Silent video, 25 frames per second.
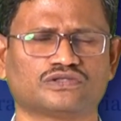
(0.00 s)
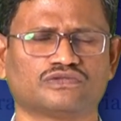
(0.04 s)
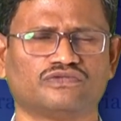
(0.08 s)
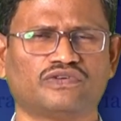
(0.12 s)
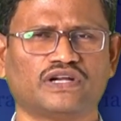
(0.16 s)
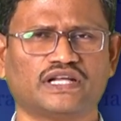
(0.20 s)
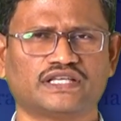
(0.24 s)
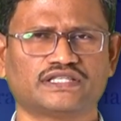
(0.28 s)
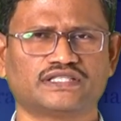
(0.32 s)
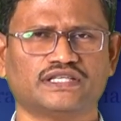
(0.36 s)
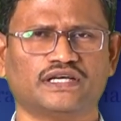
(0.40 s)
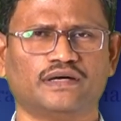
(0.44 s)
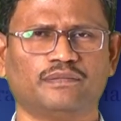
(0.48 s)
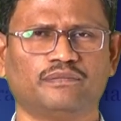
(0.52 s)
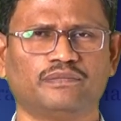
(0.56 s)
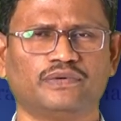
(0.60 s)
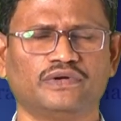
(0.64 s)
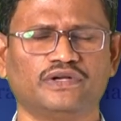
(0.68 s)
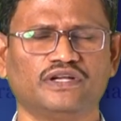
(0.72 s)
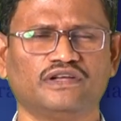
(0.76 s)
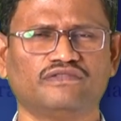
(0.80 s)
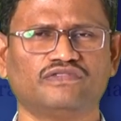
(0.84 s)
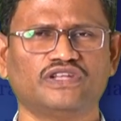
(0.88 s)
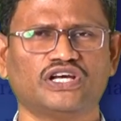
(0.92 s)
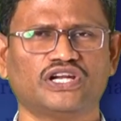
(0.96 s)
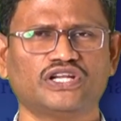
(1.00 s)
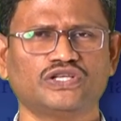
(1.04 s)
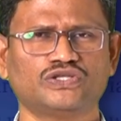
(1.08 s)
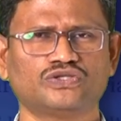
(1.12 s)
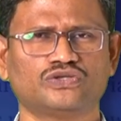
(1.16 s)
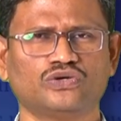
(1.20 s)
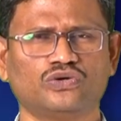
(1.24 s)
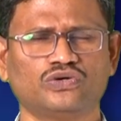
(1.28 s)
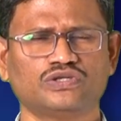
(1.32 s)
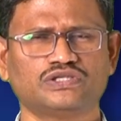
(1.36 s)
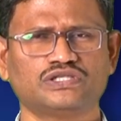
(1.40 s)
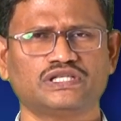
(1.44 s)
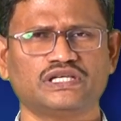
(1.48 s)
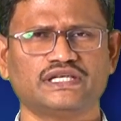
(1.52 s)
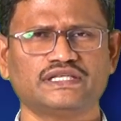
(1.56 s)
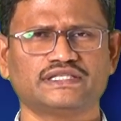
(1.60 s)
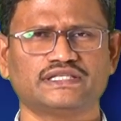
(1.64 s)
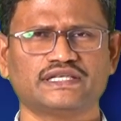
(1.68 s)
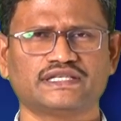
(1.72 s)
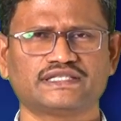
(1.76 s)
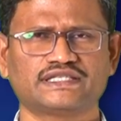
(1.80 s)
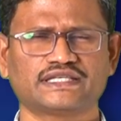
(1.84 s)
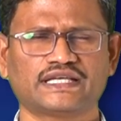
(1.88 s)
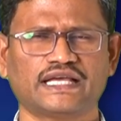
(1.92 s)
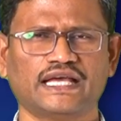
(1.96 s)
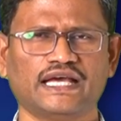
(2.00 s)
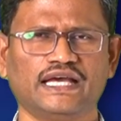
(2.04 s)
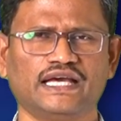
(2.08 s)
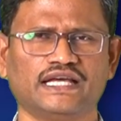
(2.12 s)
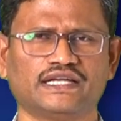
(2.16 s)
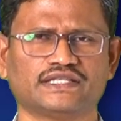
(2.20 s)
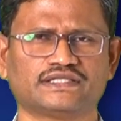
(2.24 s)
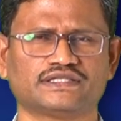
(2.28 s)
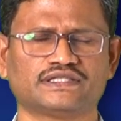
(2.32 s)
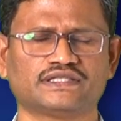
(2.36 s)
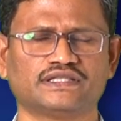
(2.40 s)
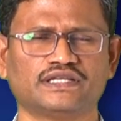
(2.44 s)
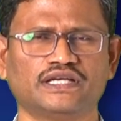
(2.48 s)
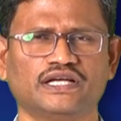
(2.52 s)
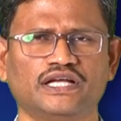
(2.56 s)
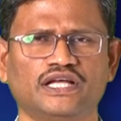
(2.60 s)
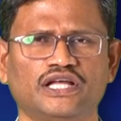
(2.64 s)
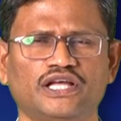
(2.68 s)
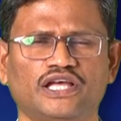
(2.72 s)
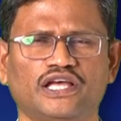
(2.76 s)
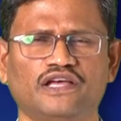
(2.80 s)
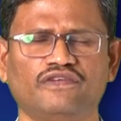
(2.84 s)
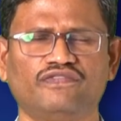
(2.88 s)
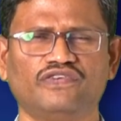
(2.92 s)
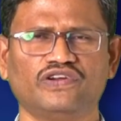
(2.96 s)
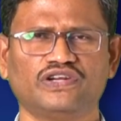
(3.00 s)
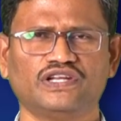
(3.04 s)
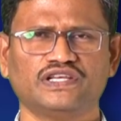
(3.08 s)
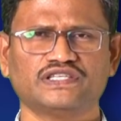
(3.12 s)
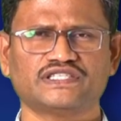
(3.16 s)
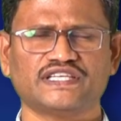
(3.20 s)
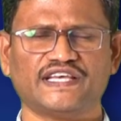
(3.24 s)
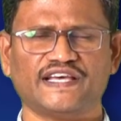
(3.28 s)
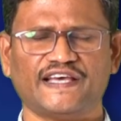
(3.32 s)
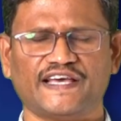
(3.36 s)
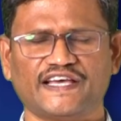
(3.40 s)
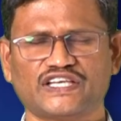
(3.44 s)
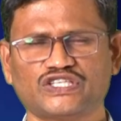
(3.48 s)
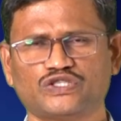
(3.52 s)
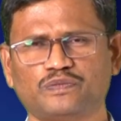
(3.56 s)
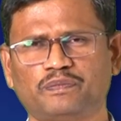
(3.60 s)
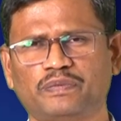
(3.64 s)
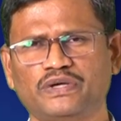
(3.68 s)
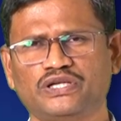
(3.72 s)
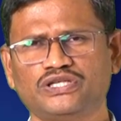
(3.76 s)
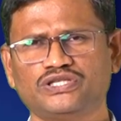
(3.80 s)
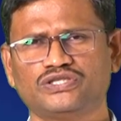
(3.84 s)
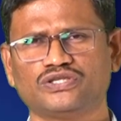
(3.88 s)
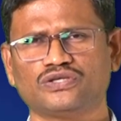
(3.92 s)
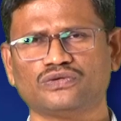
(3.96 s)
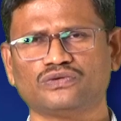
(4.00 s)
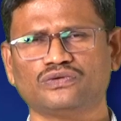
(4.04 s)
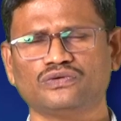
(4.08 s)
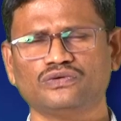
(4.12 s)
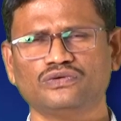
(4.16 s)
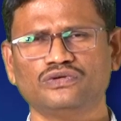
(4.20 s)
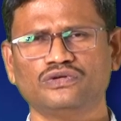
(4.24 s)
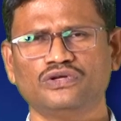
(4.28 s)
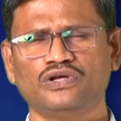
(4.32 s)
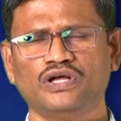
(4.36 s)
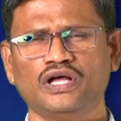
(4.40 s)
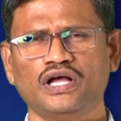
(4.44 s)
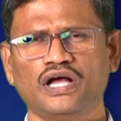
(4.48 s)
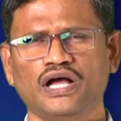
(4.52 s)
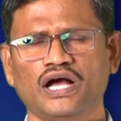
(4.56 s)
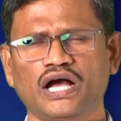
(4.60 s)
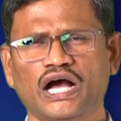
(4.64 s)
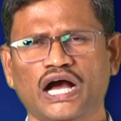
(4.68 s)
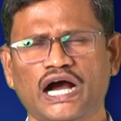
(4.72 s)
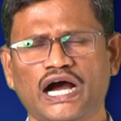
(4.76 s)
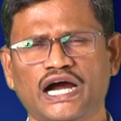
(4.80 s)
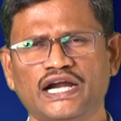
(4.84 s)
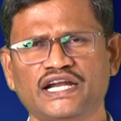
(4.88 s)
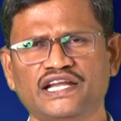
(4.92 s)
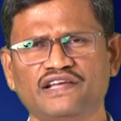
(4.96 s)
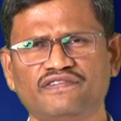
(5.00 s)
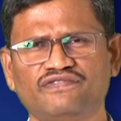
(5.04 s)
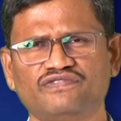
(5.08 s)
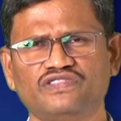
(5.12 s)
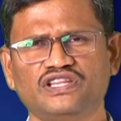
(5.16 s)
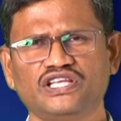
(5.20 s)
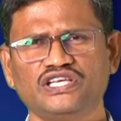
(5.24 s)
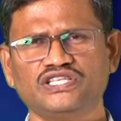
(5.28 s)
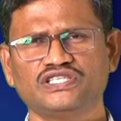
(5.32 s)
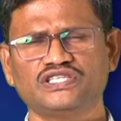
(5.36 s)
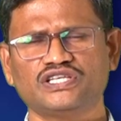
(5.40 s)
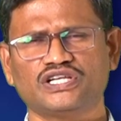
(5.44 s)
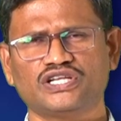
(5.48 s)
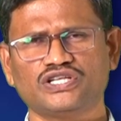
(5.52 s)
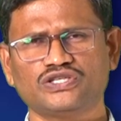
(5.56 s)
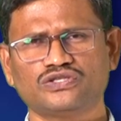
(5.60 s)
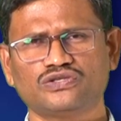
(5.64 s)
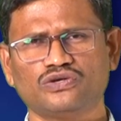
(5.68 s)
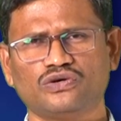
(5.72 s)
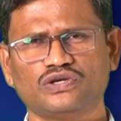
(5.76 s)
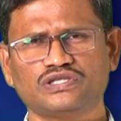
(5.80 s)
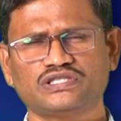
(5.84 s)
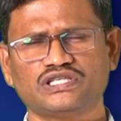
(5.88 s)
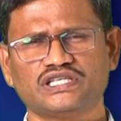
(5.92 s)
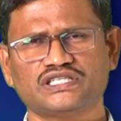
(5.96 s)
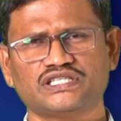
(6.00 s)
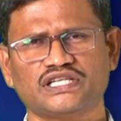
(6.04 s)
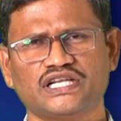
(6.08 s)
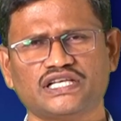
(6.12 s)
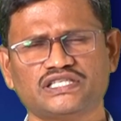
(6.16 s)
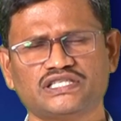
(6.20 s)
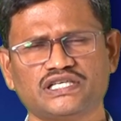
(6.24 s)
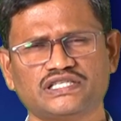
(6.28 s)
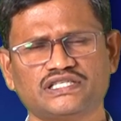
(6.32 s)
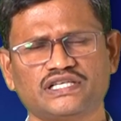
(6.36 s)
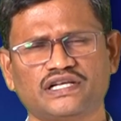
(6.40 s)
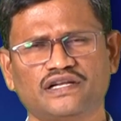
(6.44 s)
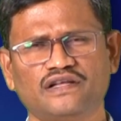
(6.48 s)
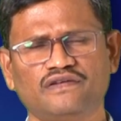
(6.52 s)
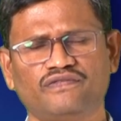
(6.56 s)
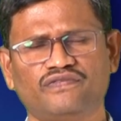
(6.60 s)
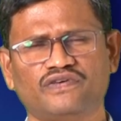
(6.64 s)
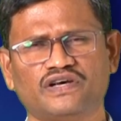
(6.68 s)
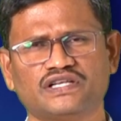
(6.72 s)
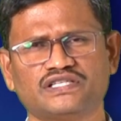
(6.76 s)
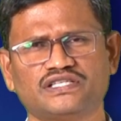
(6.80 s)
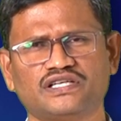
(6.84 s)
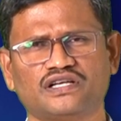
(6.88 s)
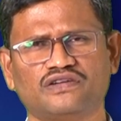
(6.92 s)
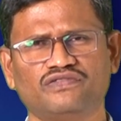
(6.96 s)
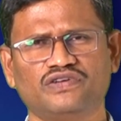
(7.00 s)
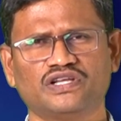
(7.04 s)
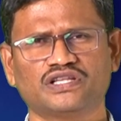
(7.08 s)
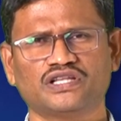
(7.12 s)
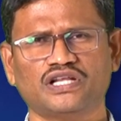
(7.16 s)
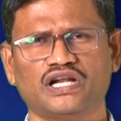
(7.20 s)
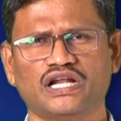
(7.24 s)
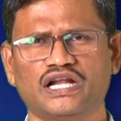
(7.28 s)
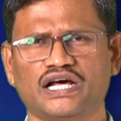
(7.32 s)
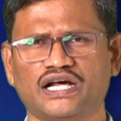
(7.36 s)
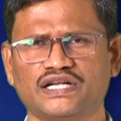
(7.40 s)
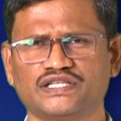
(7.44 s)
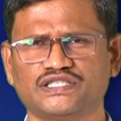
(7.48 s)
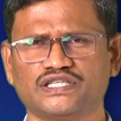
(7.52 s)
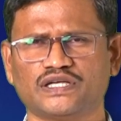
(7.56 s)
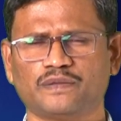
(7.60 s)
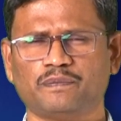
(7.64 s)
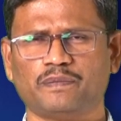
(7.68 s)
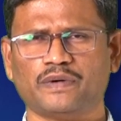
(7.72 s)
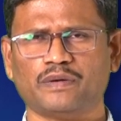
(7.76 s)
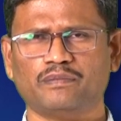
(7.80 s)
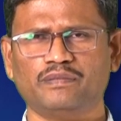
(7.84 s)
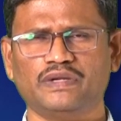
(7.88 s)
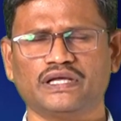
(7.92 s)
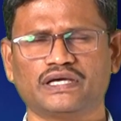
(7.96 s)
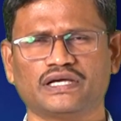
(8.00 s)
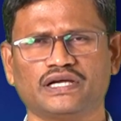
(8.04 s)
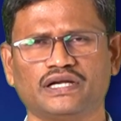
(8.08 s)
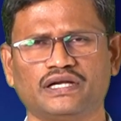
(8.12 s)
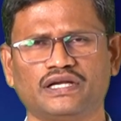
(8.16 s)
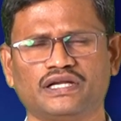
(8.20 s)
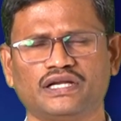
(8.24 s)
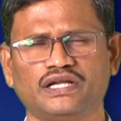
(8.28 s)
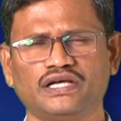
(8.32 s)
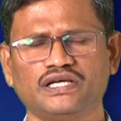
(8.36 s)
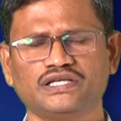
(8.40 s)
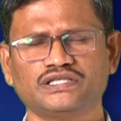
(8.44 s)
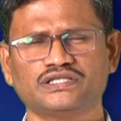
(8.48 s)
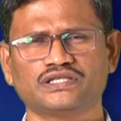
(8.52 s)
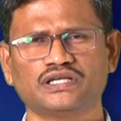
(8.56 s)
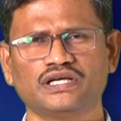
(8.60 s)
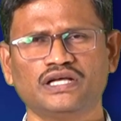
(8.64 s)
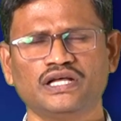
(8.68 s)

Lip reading: For example, if the resource is scarce, if it is expensive, and if this resource is necessary for serving the larger public interest,